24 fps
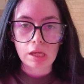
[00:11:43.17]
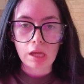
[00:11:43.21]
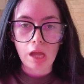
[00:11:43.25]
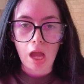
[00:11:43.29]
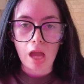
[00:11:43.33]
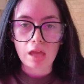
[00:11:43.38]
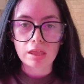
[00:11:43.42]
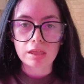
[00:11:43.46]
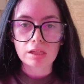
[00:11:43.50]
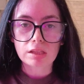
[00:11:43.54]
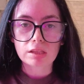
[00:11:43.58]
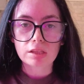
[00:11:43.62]
I
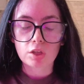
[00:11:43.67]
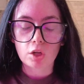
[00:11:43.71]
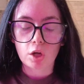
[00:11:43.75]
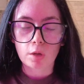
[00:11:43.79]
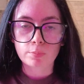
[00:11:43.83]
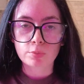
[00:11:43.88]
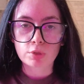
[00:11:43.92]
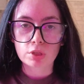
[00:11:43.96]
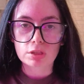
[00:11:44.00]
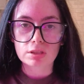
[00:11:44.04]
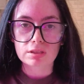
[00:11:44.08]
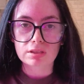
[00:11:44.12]
think the
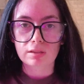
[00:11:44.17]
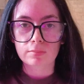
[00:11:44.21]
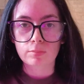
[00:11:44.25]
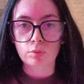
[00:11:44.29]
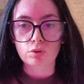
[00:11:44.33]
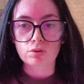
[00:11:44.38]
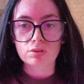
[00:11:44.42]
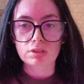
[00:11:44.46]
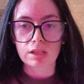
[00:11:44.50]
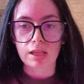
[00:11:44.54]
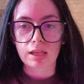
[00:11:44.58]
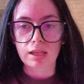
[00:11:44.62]
options are
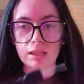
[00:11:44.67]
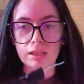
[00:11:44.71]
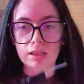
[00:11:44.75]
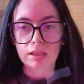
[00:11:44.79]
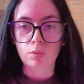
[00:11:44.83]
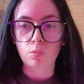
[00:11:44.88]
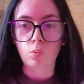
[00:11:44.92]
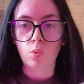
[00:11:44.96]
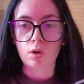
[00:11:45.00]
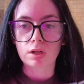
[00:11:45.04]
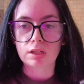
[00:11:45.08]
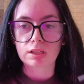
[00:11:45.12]
most likely
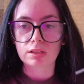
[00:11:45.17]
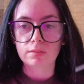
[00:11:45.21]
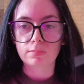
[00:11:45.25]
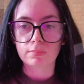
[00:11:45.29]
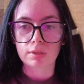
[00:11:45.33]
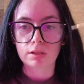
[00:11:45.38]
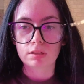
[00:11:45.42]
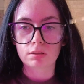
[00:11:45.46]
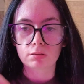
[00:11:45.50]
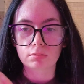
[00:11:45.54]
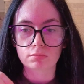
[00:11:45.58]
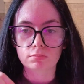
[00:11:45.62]
one in the
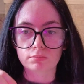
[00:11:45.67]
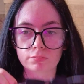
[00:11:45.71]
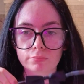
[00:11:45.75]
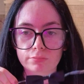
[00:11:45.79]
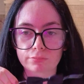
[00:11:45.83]
middle,